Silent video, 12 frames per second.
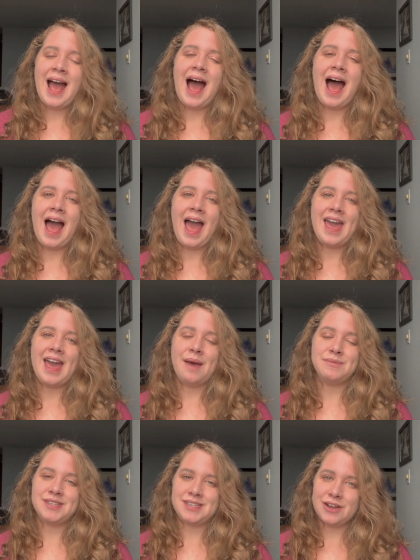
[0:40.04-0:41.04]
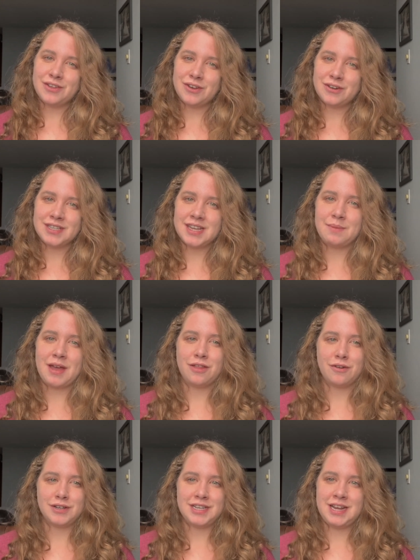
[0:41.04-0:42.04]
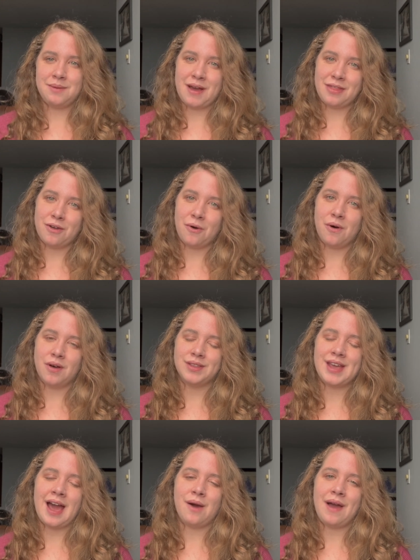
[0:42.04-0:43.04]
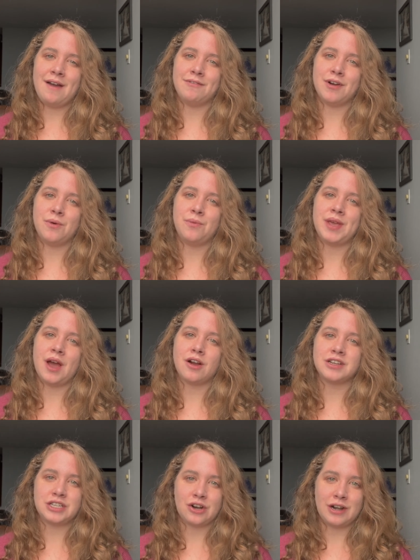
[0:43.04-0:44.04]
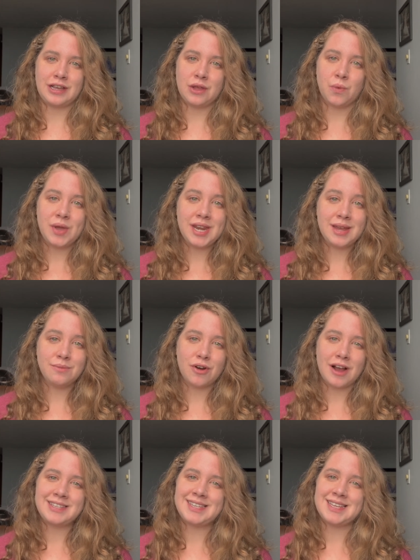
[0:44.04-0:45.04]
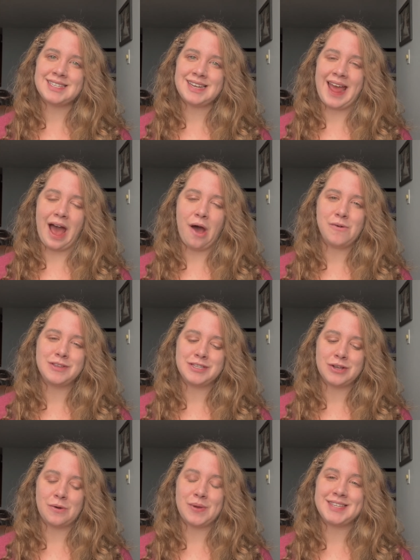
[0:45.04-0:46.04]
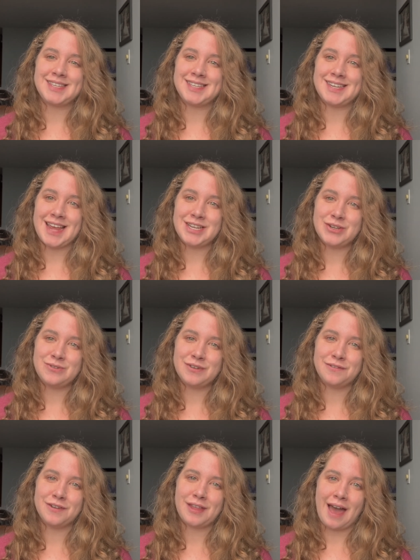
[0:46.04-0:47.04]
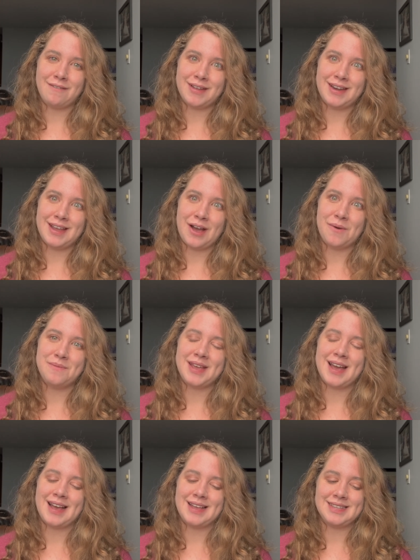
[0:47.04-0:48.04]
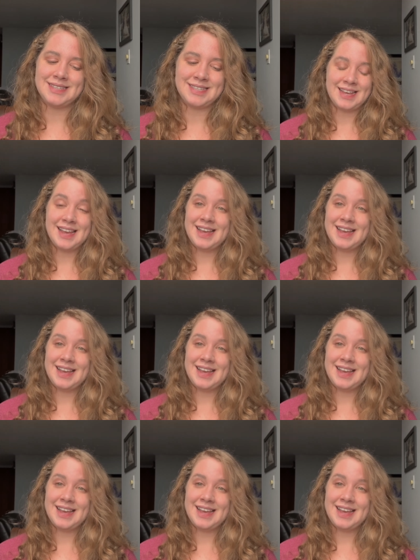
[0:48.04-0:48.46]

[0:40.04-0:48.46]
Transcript: I am still nursing my 13 month old, however, we are starting the weaning process now, so stay tuned for that video because